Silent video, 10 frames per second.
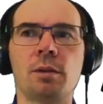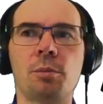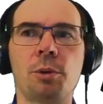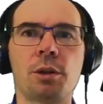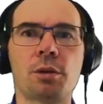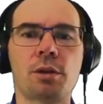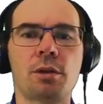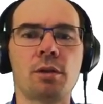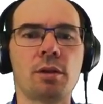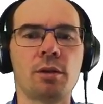Because
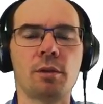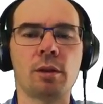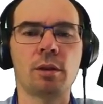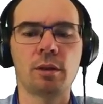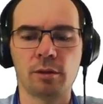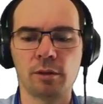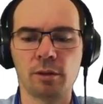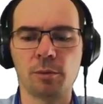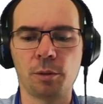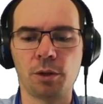
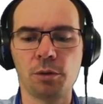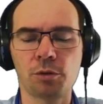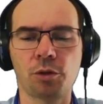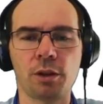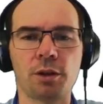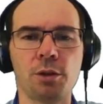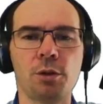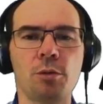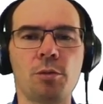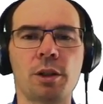we don't really
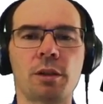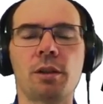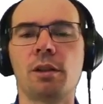know where